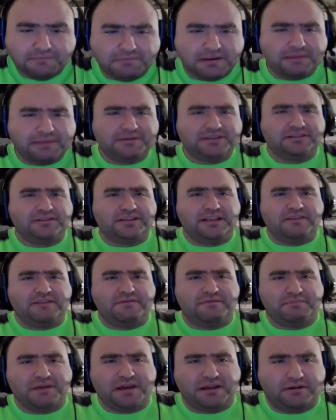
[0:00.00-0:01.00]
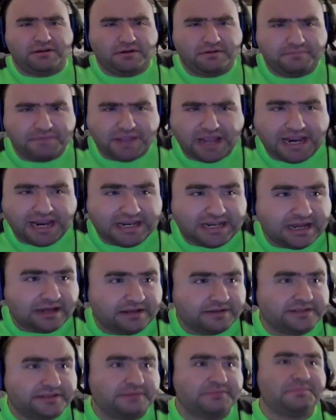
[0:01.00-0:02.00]
Maybe something even better. I
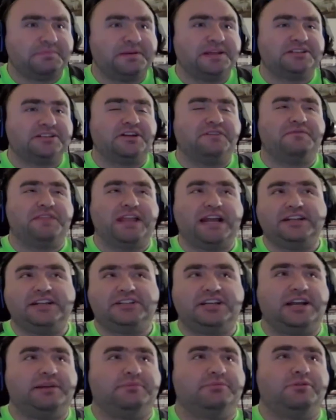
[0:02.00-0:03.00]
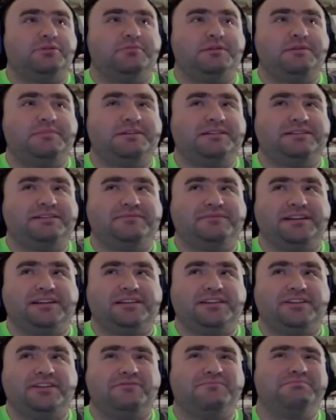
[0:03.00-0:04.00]
doubt it's going to be based off that chapter. Maybe something
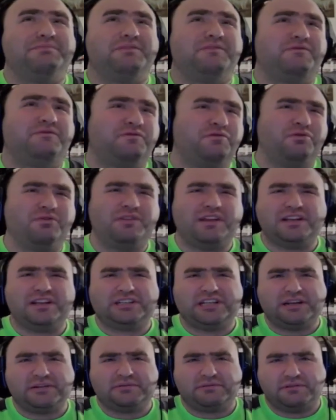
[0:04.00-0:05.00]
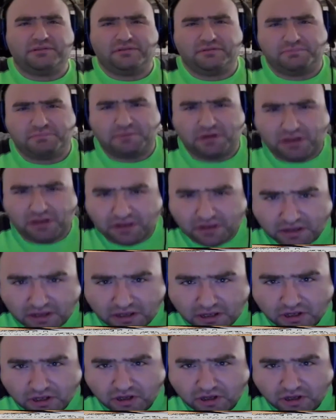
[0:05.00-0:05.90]
a little before that chapter, but...